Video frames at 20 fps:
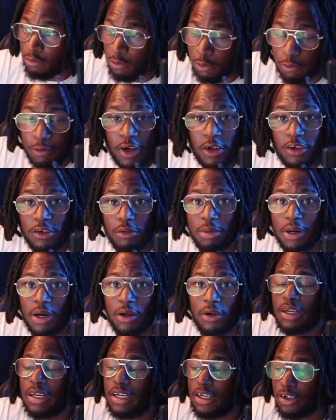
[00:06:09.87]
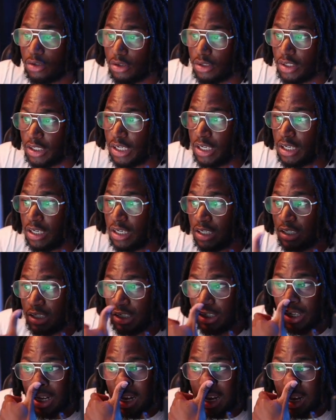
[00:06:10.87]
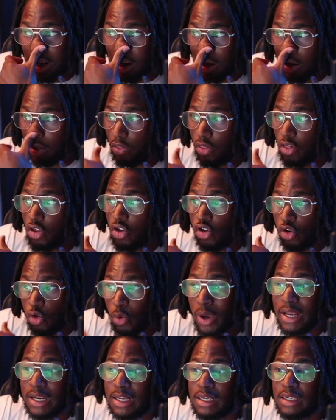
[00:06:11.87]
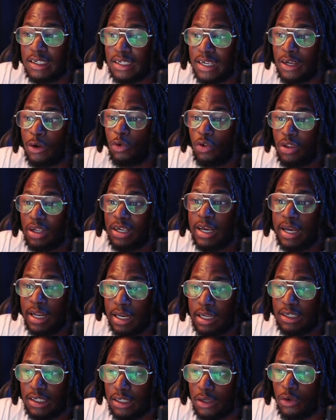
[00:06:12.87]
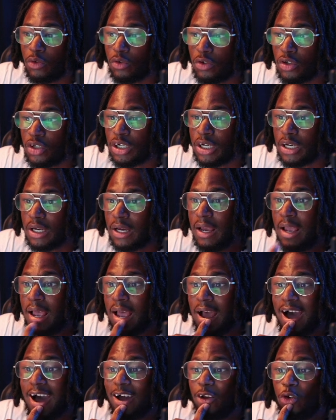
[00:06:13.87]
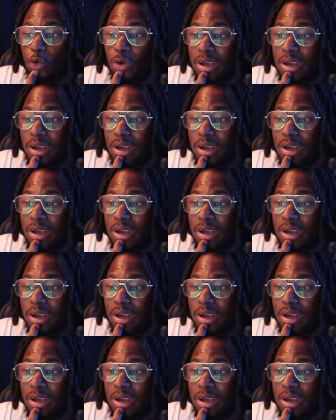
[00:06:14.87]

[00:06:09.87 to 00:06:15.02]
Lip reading: £1,000. This is what I'm saying. This is like the UAD sale, the yearly sale. You get it? And you'll get